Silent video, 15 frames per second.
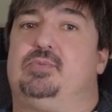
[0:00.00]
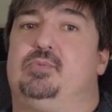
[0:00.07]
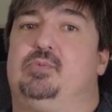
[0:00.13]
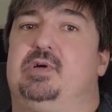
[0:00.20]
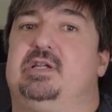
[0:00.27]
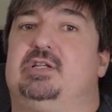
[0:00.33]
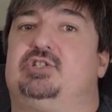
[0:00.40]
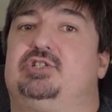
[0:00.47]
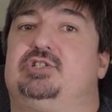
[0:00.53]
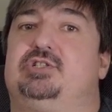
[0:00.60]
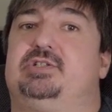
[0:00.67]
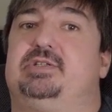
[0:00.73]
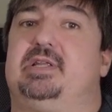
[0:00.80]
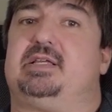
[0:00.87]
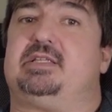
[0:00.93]
which
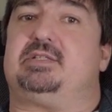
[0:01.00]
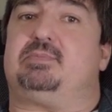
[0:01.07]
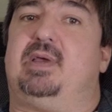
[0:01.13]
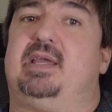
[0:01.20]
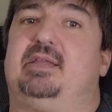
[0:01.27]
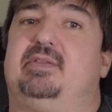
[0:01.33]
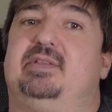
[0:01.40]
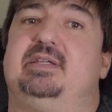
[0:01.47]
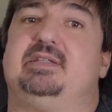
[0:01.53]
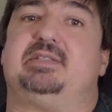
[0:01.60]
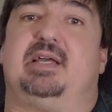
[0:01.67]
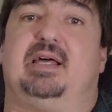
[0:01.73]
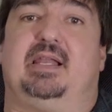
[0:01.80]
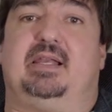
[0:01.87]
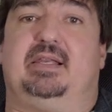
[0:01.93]
does things
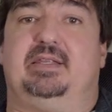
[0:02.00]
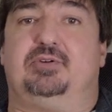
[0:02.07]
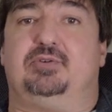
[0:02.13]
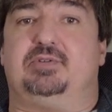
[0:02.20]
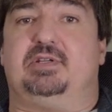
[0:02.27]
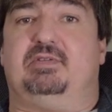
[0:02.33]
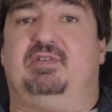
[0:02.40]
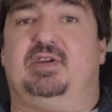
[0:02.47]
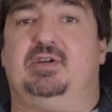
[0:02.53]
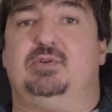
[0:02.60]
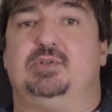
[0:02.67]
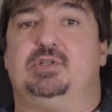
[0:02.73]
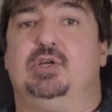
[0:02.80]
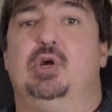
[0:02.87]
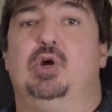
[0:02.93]
a little difficult.